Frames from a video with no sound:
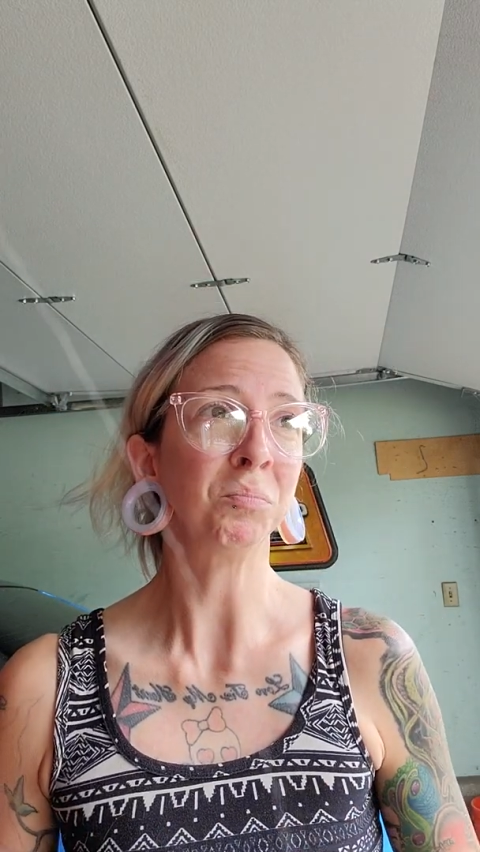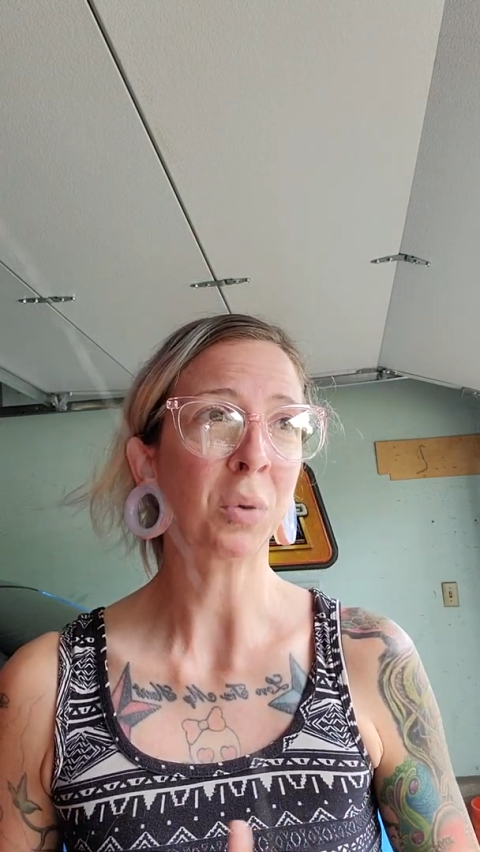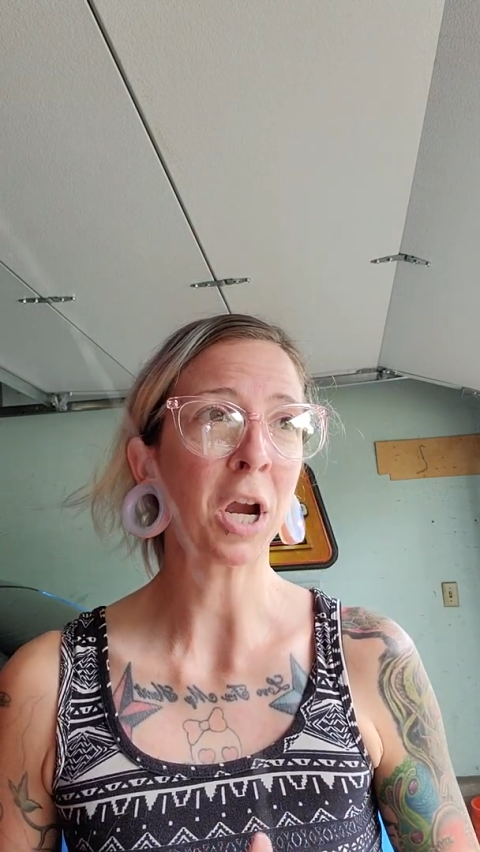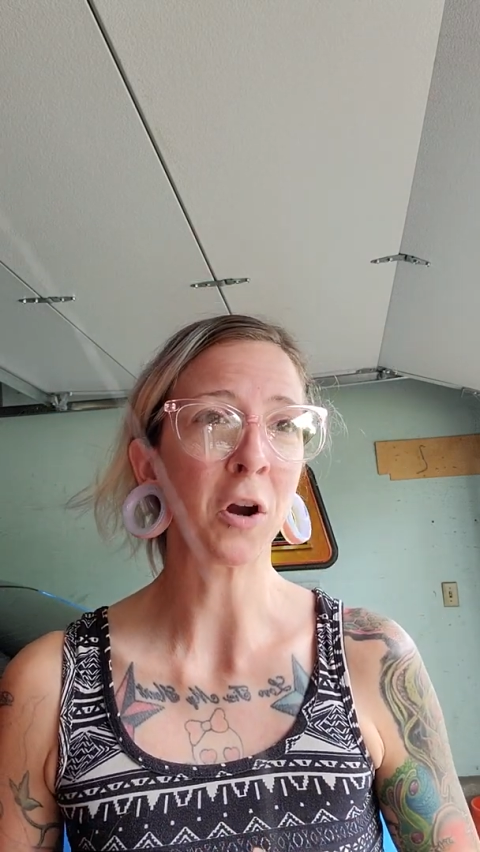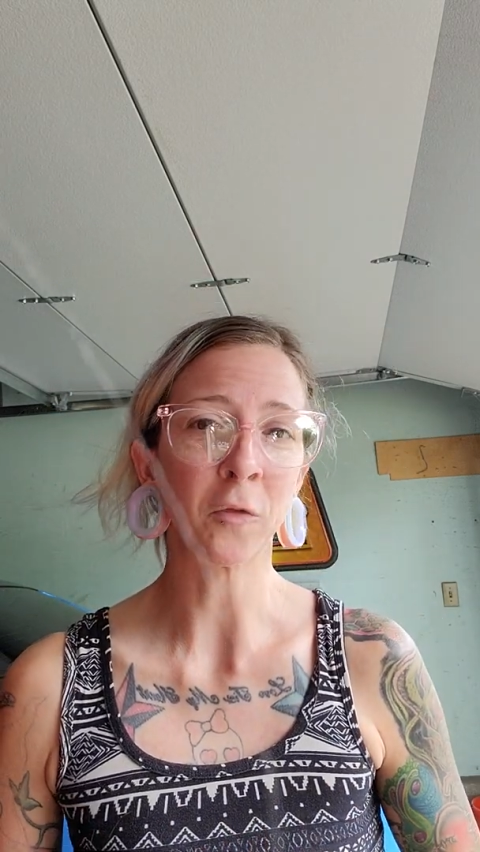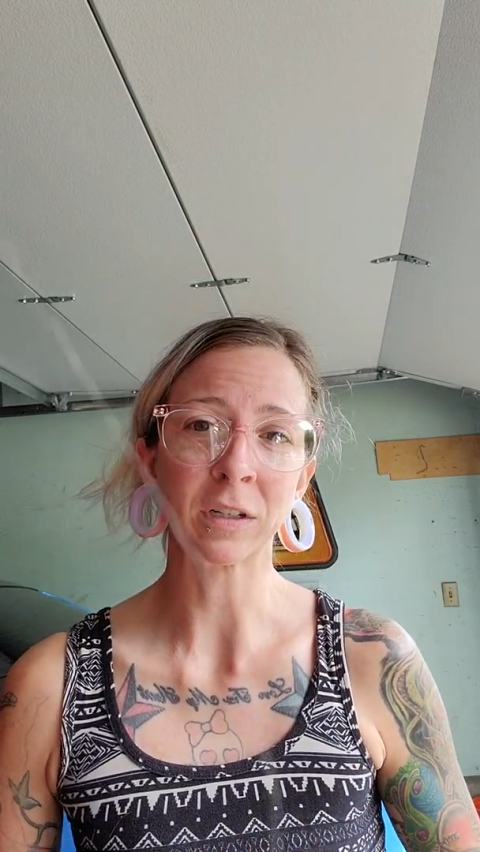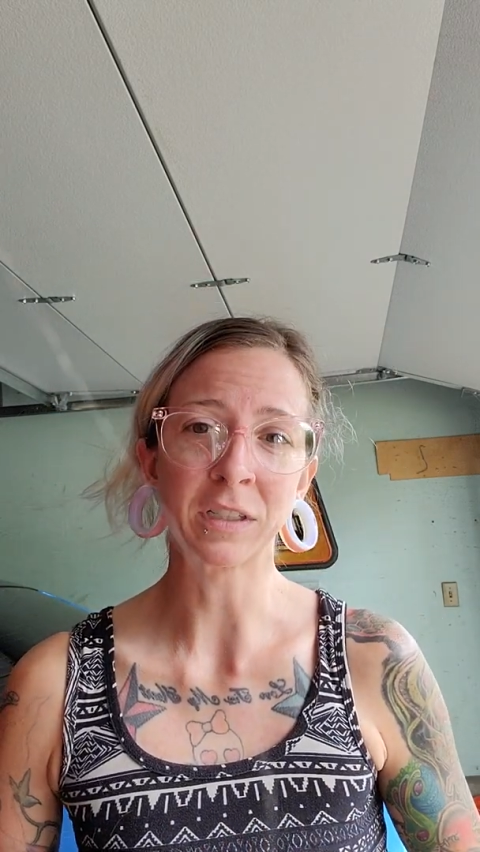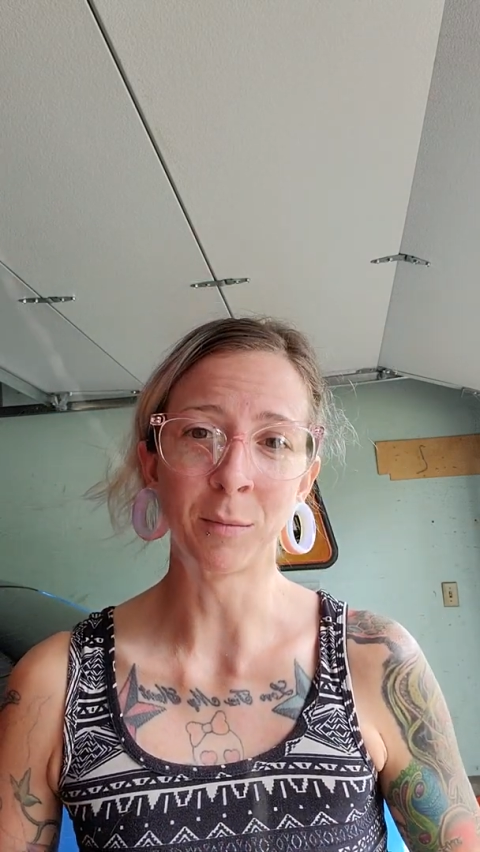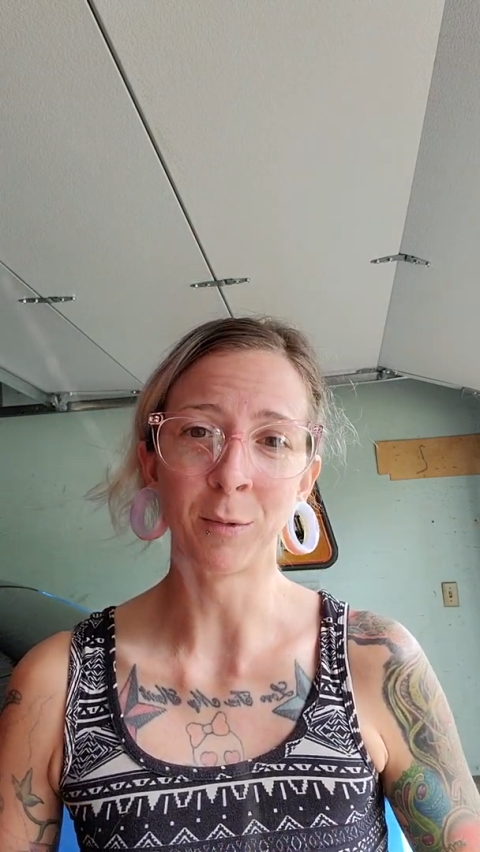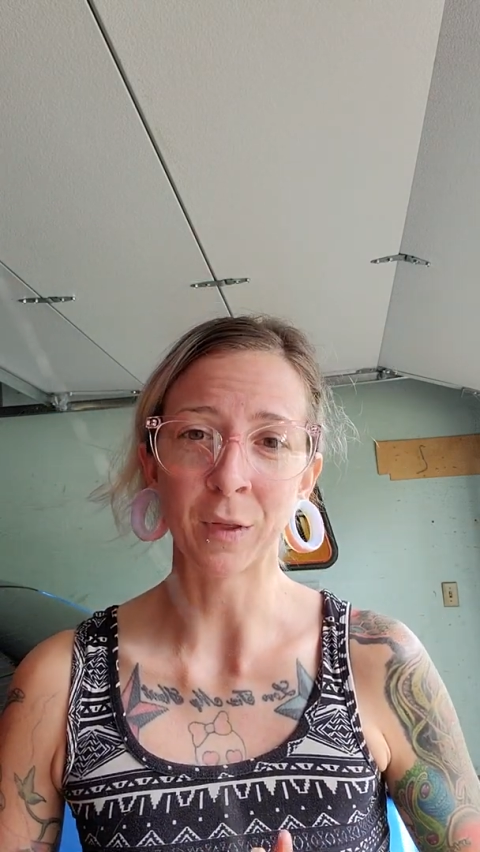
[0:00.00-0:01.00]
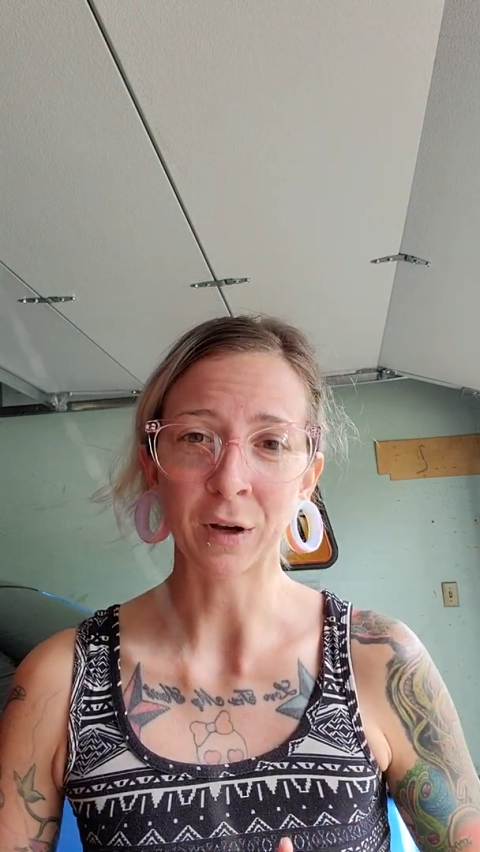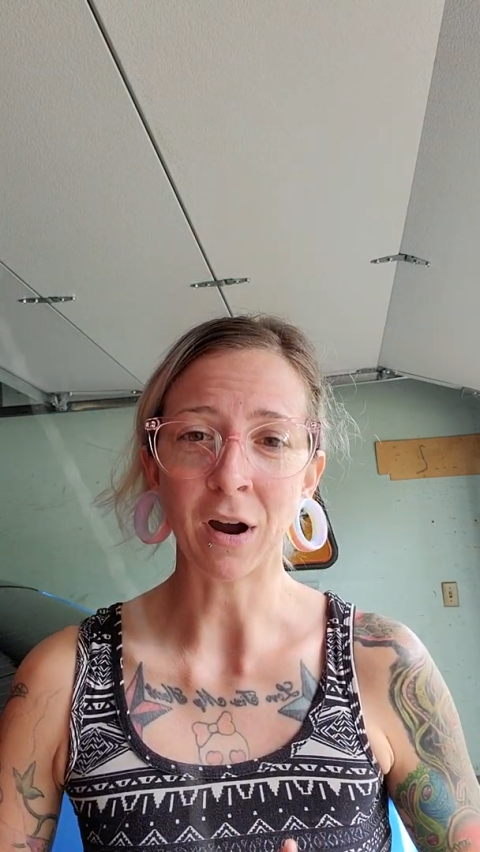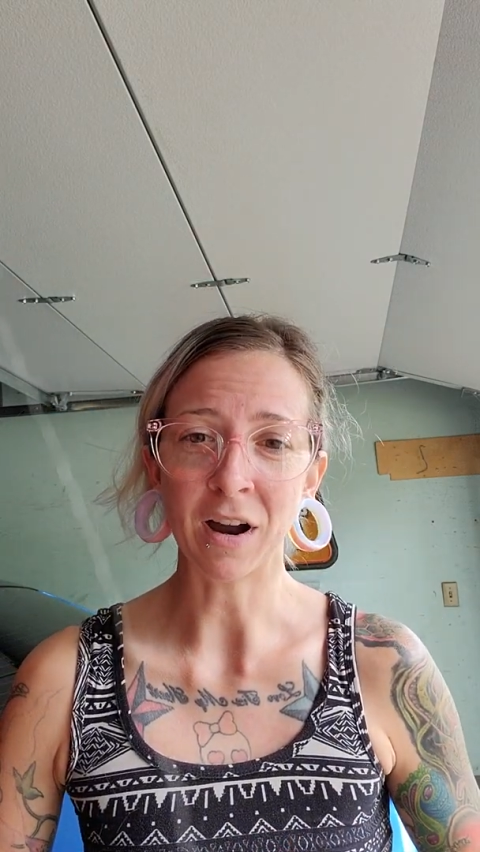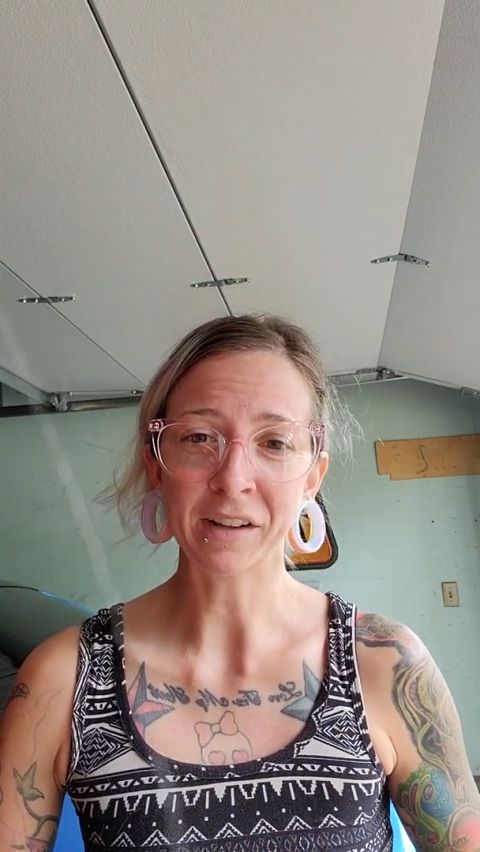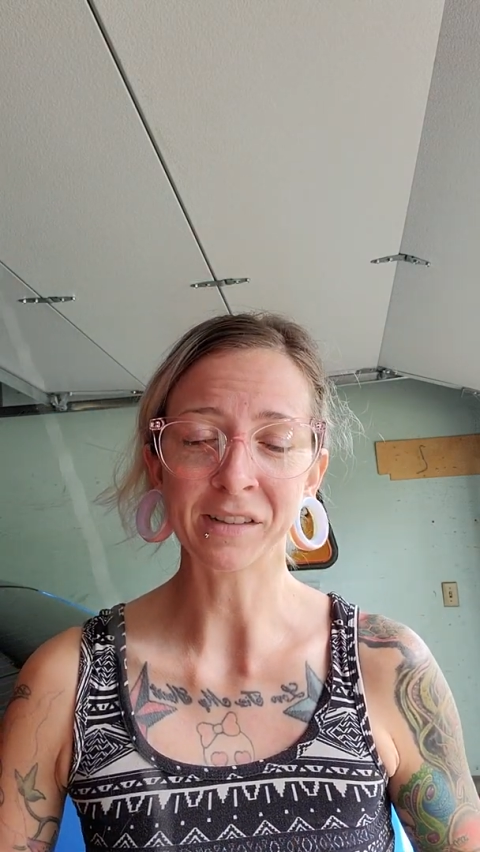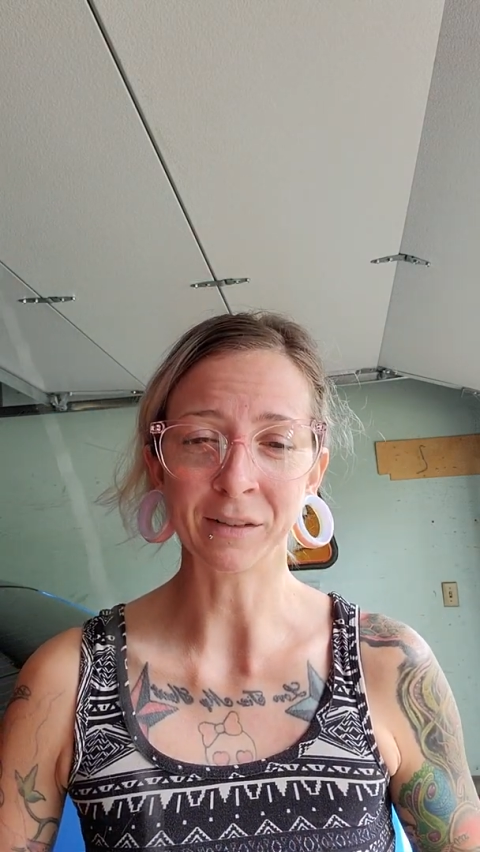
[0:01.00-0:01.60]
probably over double the cost